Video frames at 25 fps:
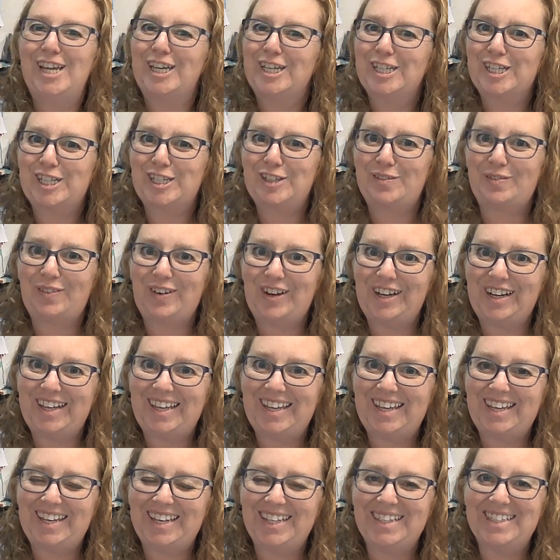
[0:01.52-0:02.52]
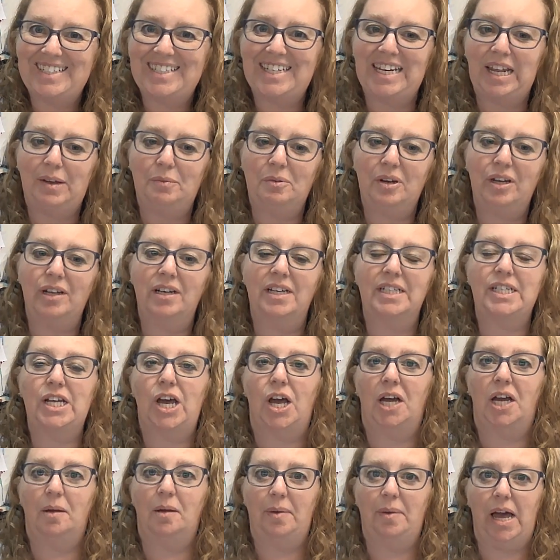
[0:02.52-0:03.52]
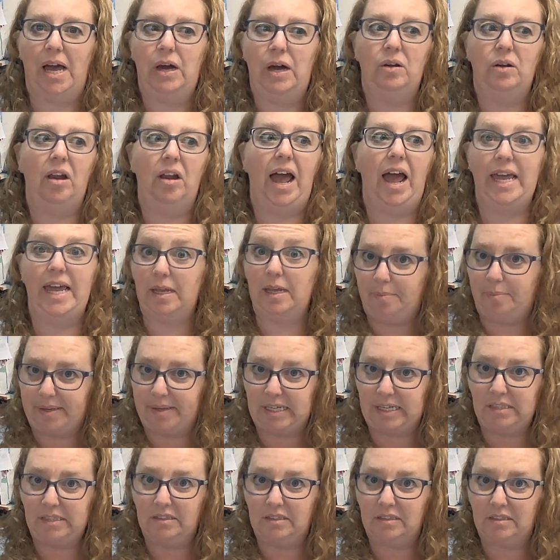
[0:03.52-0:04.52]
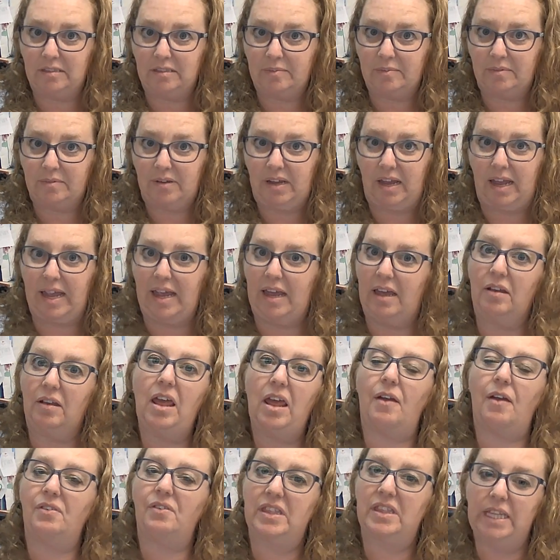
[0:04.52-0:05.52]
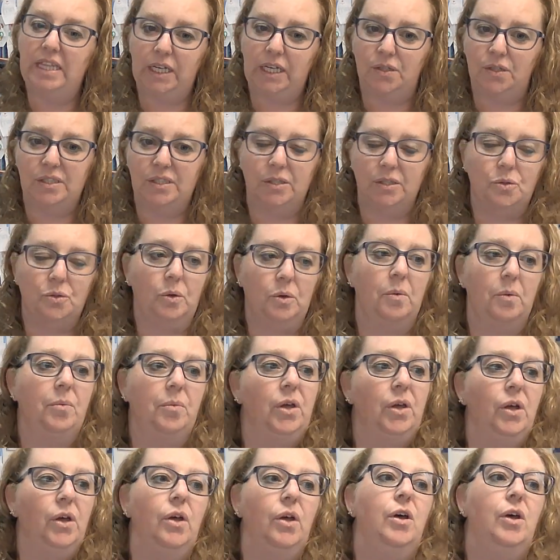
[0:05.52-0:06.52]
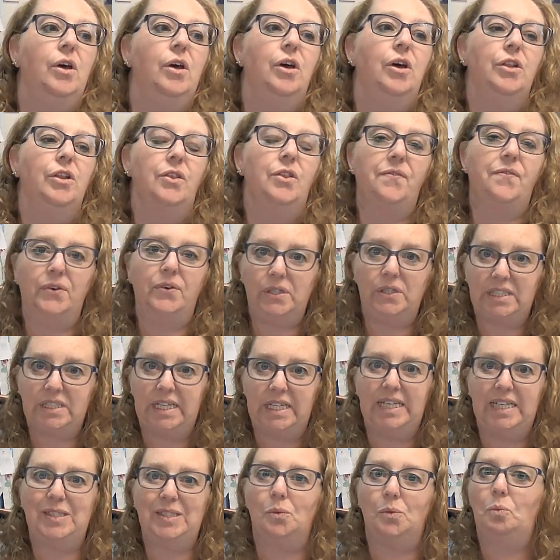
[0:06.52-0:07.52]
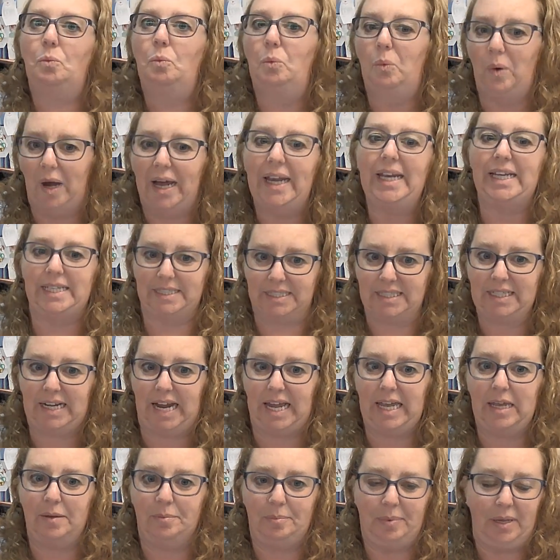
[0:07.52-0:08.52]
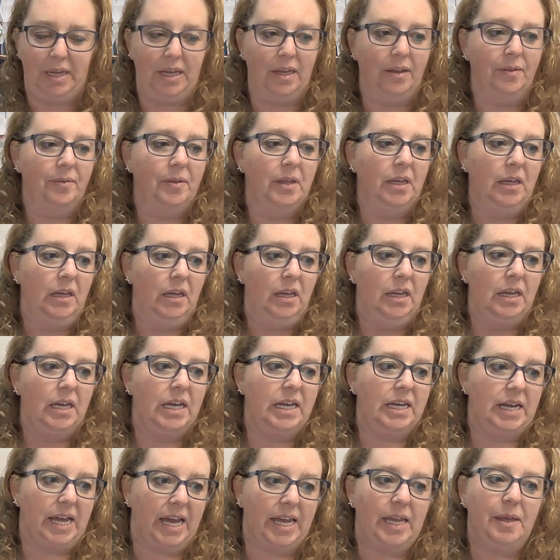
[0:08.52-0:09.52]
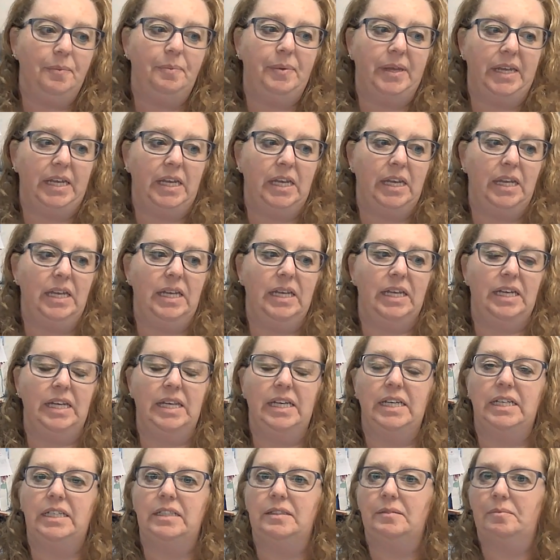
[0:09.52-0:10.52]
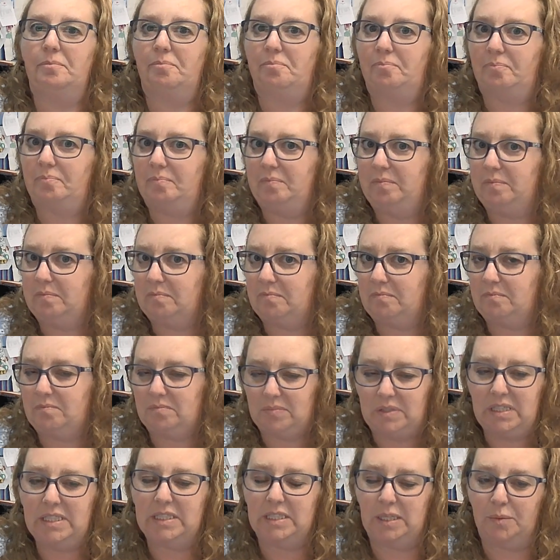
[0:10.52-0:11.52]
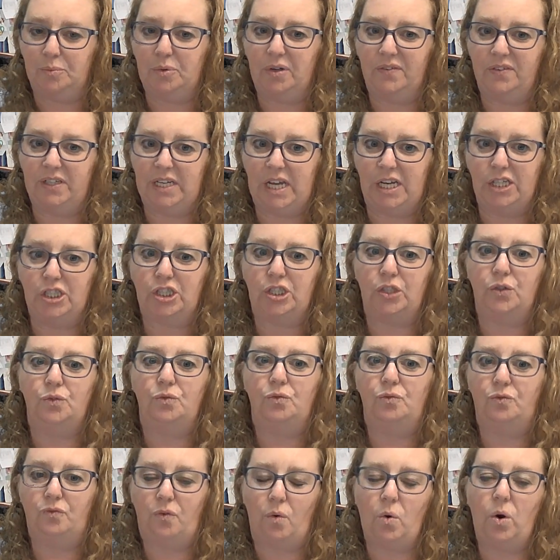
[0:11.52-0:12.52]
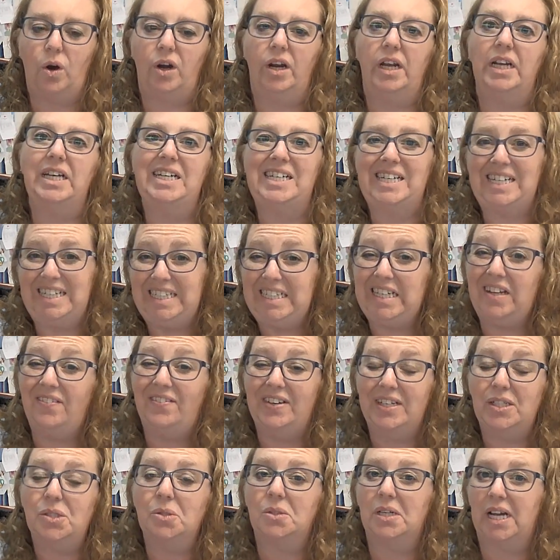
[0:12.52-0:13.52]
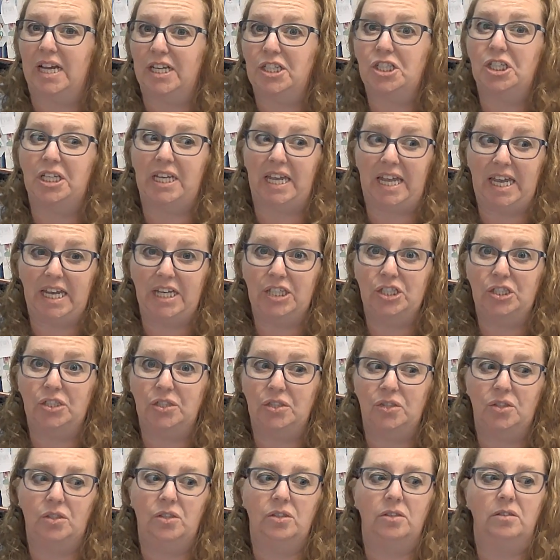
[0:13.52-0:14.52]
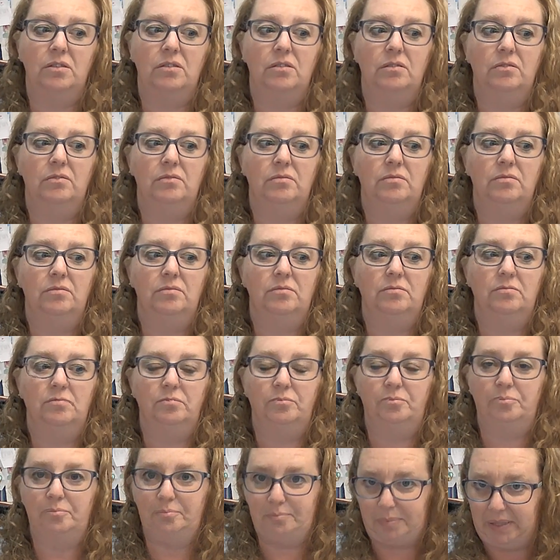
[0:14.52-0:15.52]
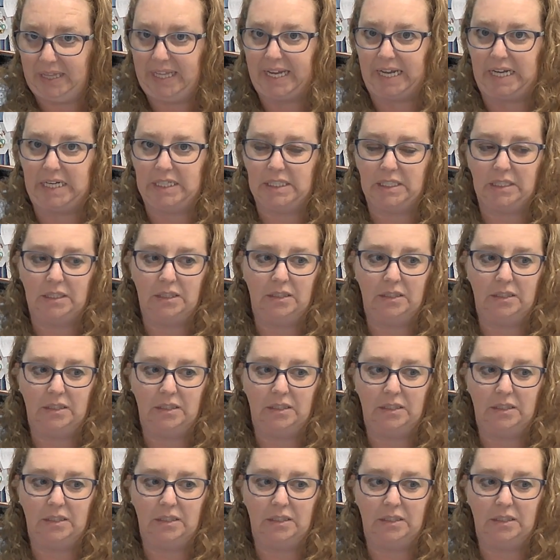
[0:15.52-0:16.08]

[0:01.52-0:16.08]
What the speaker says: Good morning. Today we're going to talk about IEPs and everything that goes into them. The first thing is, what is an IEP? An IEP is an abbreviation for an individual educational plan.